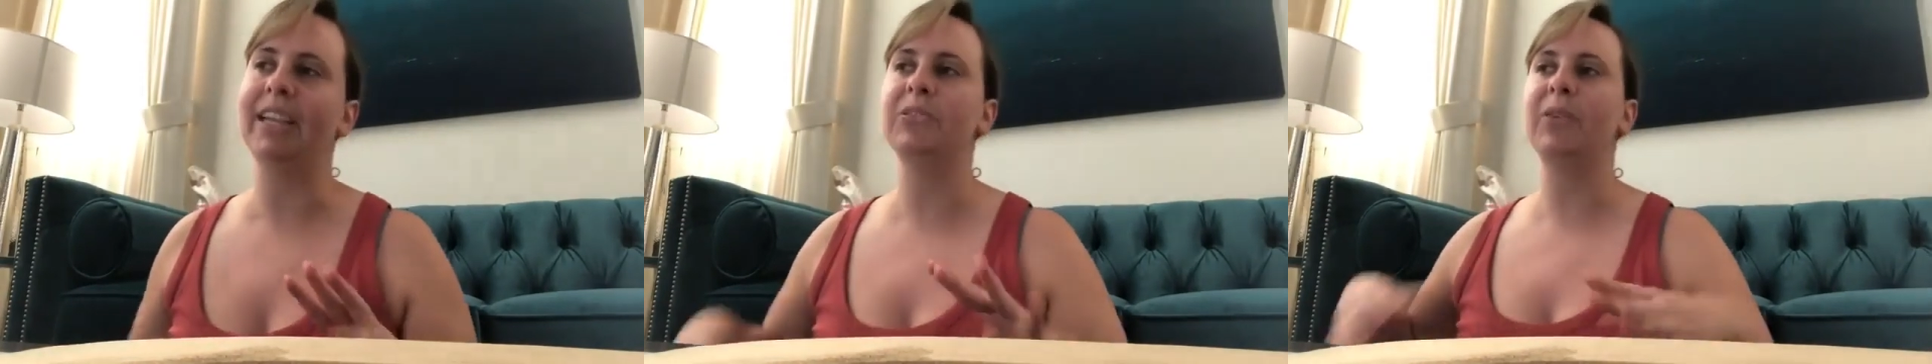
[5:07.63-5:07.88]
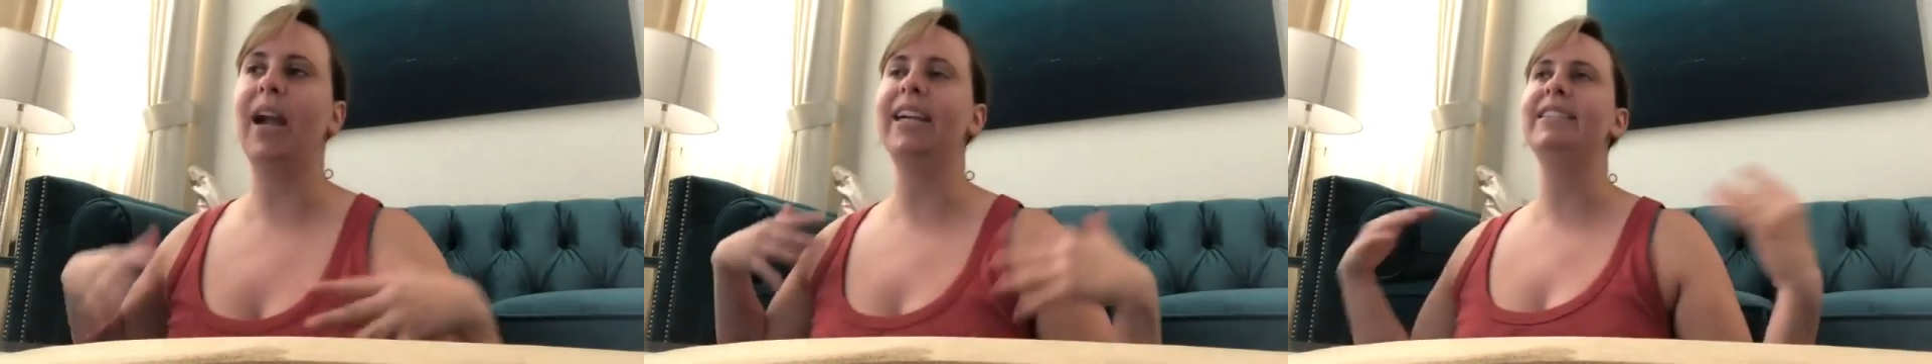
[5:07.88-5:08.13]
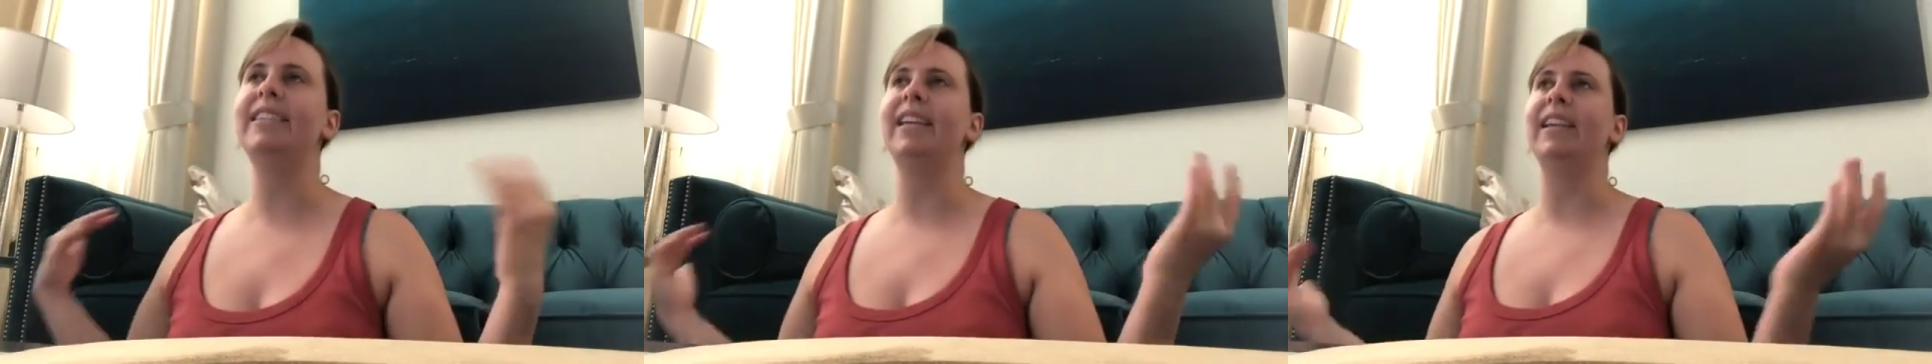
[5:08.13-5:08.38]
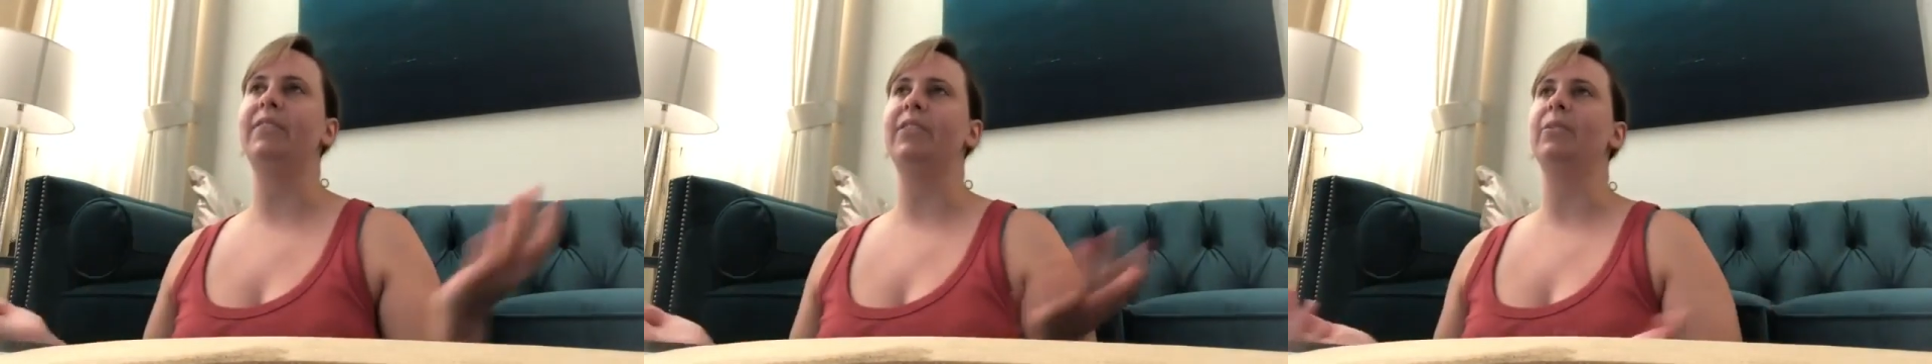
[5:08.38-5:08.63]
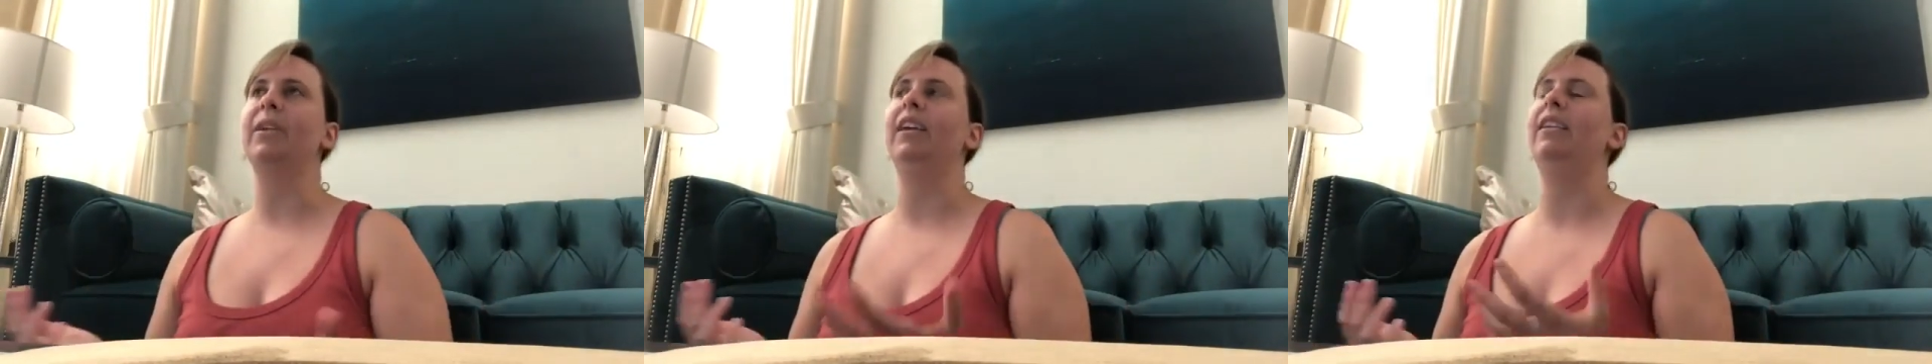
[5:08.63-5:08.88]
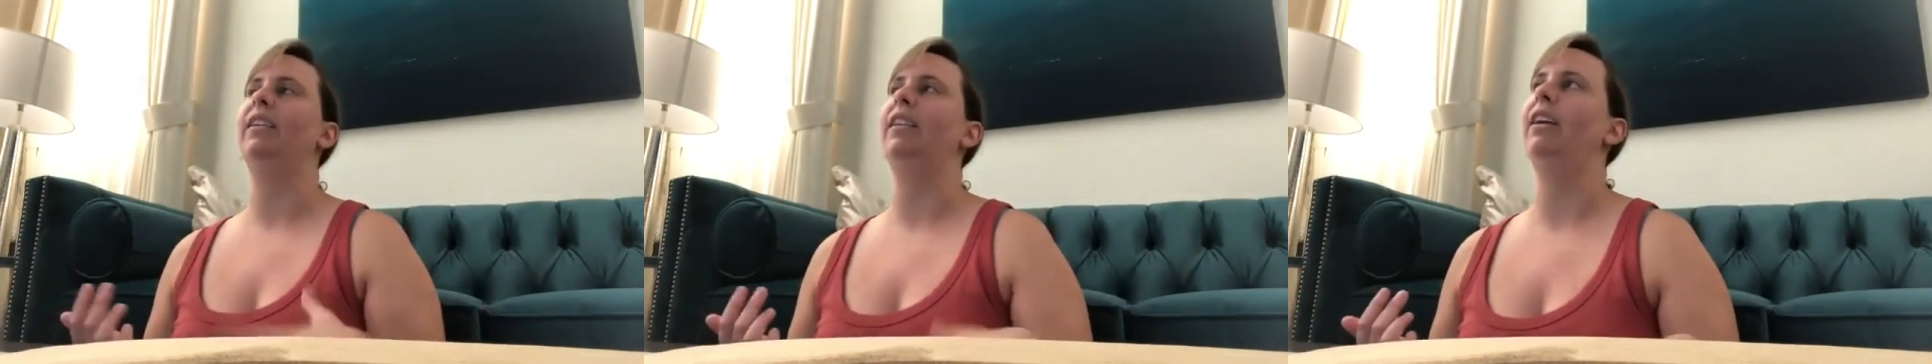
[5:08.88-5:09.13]
and try to see if you
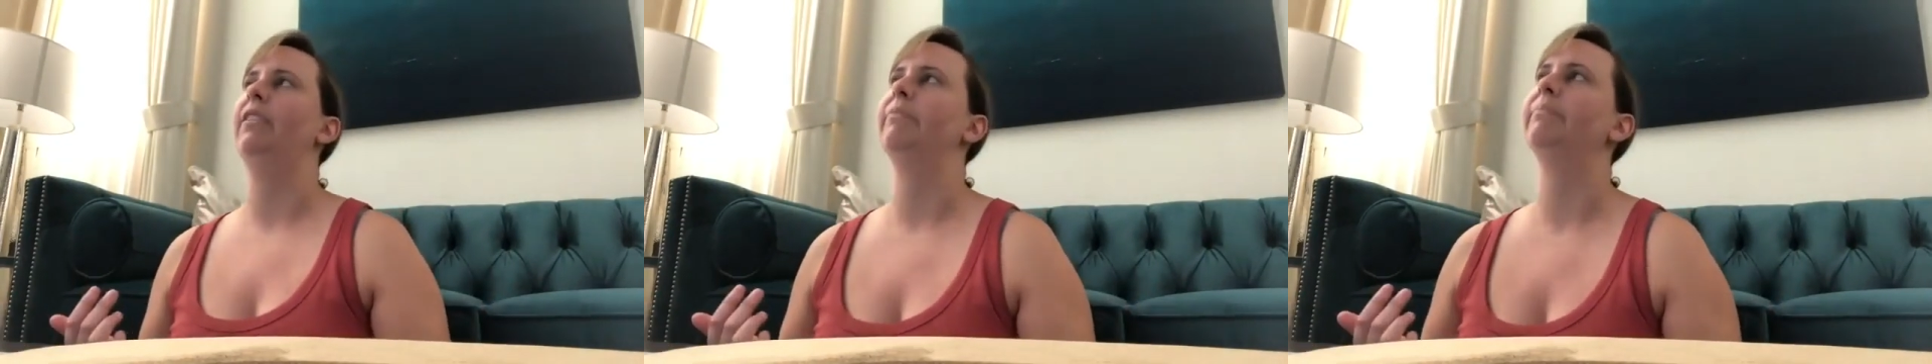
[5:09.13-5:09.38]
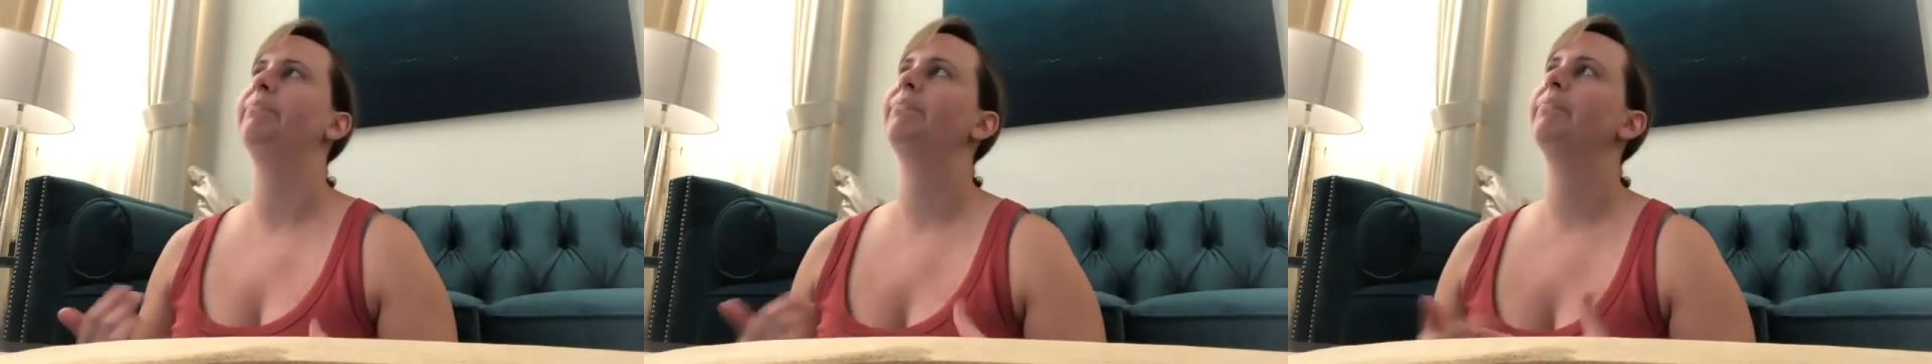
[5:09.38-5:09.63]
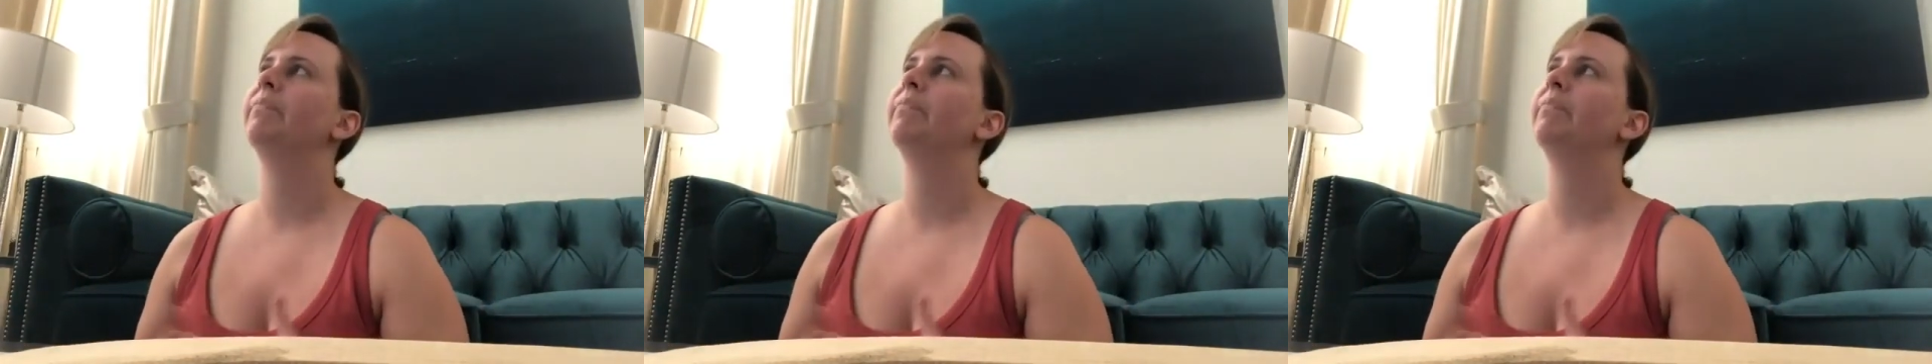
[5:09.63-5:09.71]
can